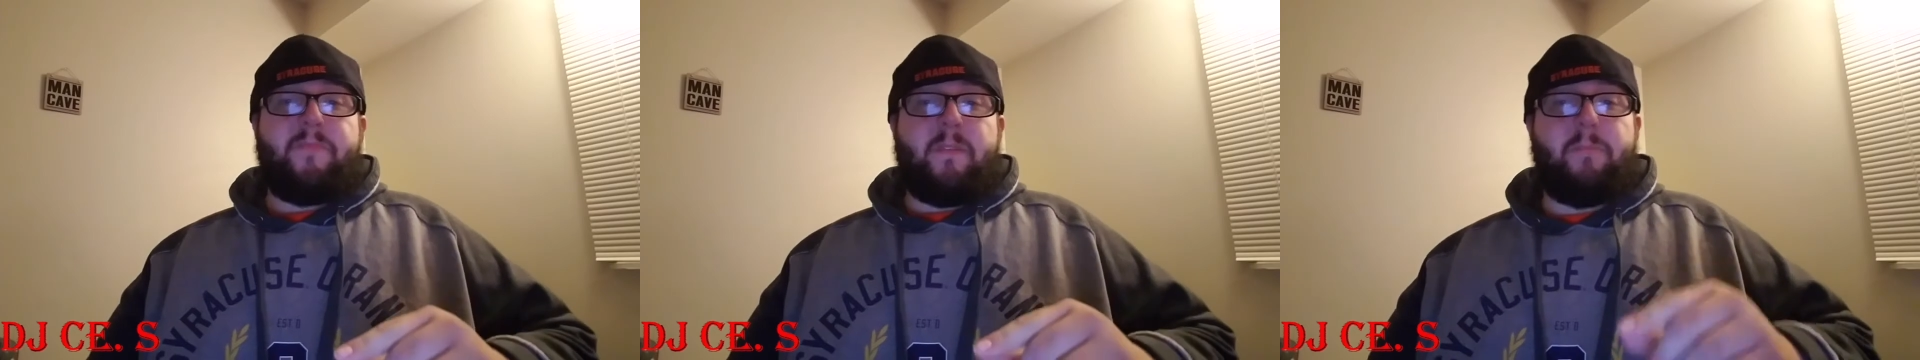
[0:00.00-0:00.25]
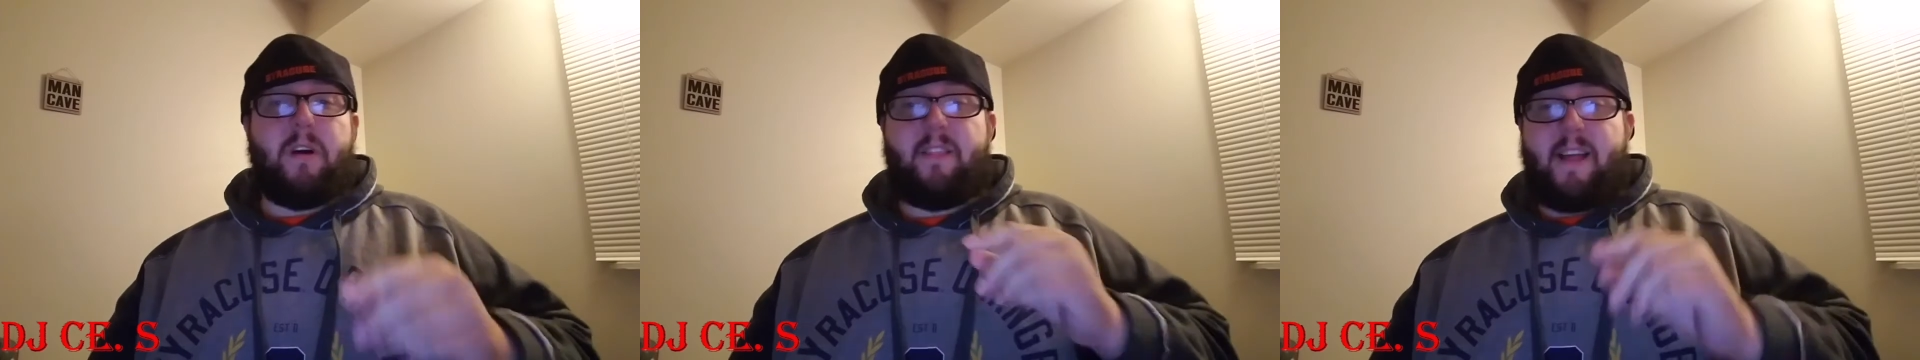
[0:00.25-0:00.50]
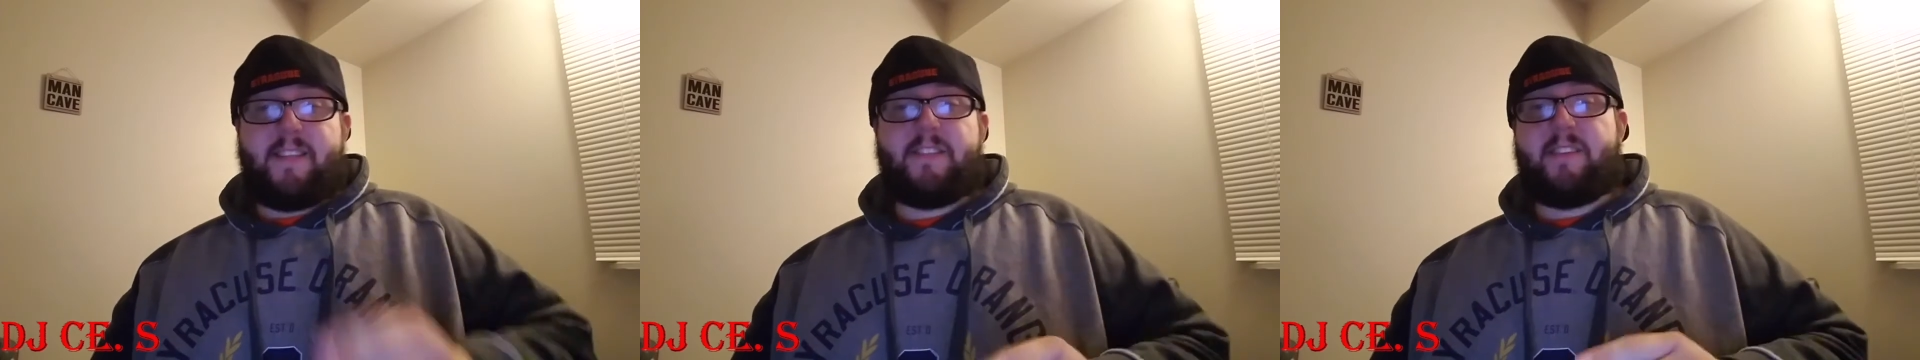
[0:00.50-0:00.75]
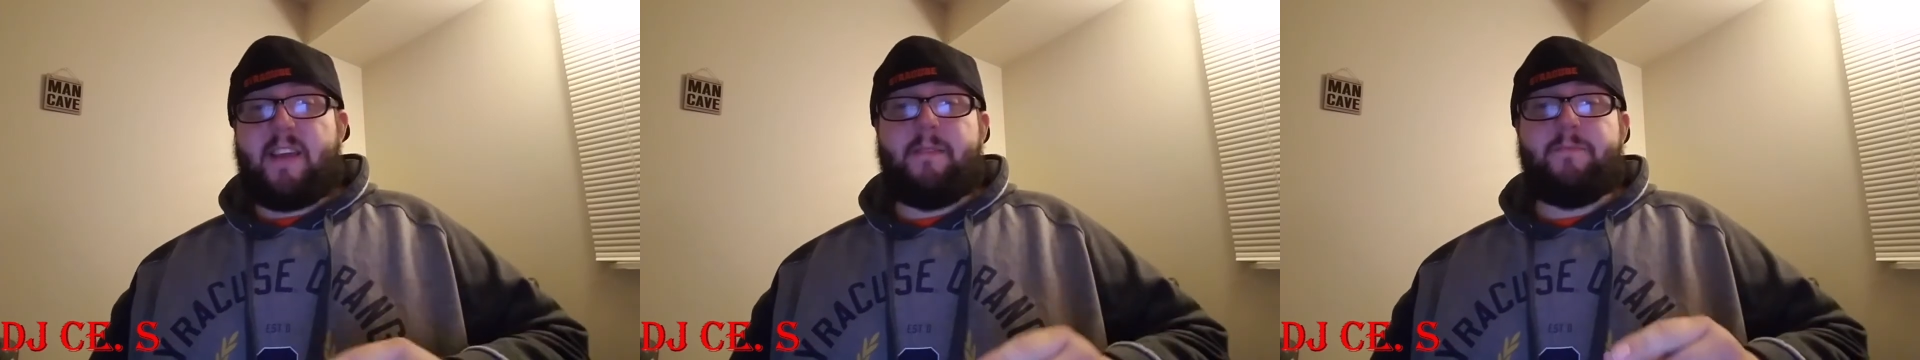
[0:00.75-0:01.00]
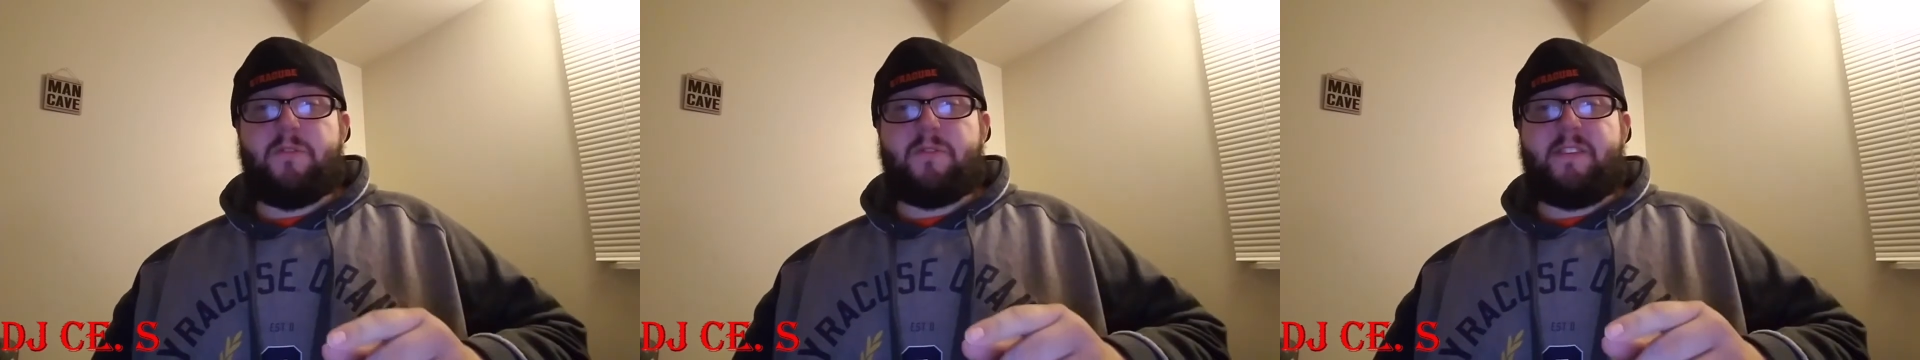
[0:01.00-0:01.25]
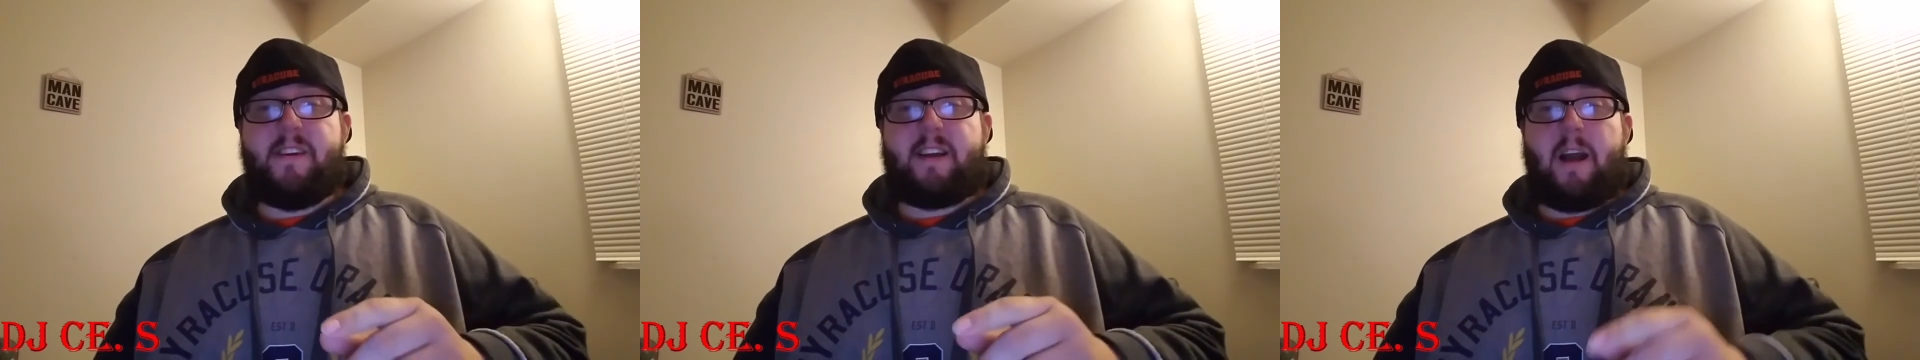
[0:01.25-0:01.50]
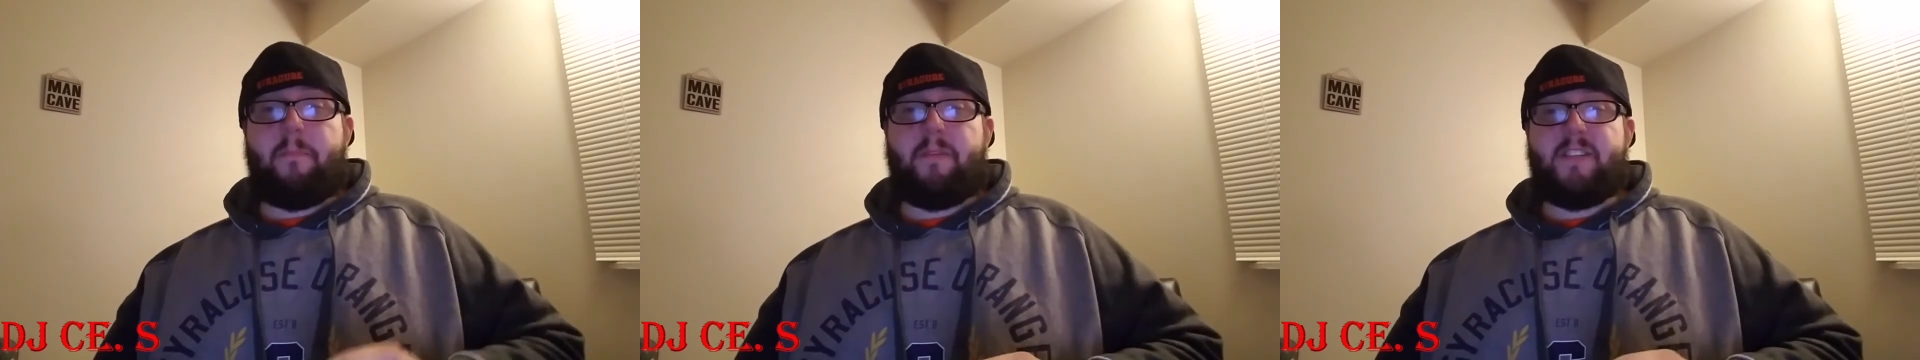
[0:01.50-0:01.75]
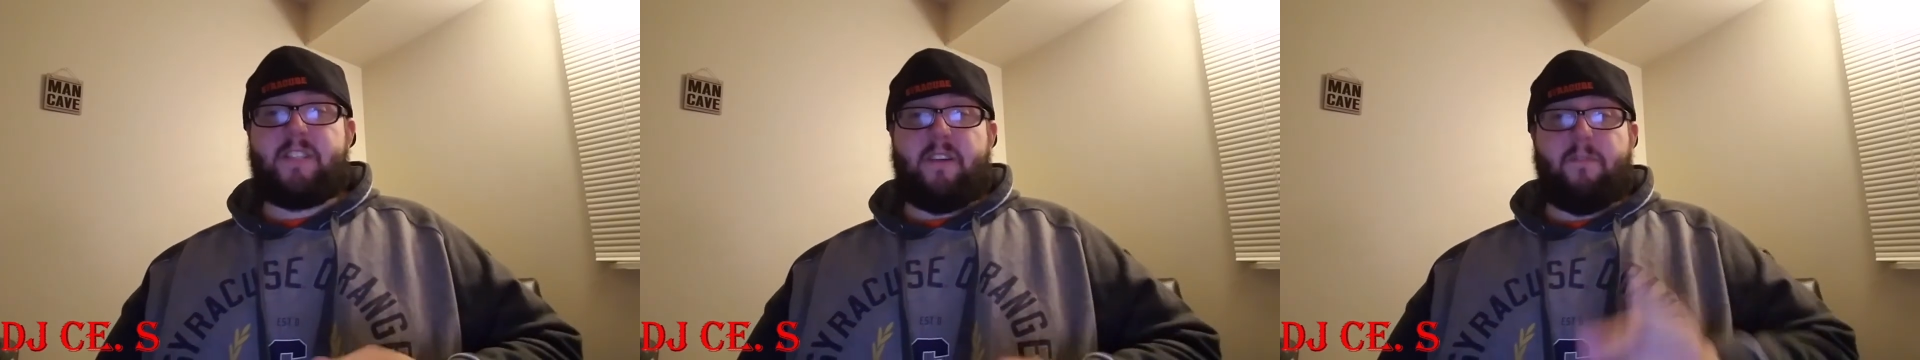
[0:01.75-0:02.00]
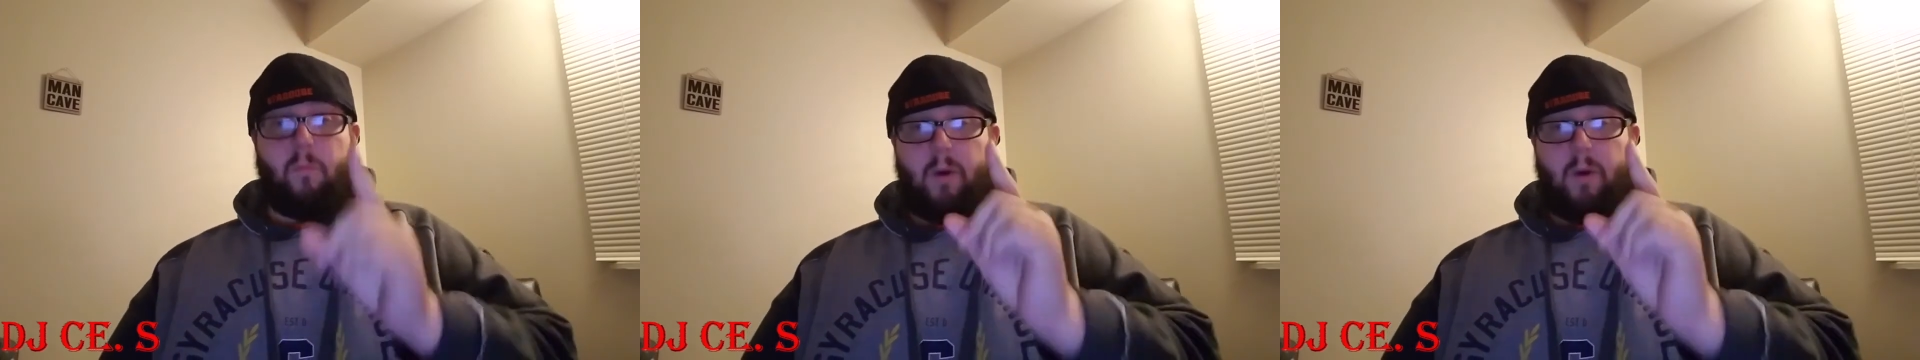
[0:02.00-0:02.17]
But lots of times you'll see a compilation of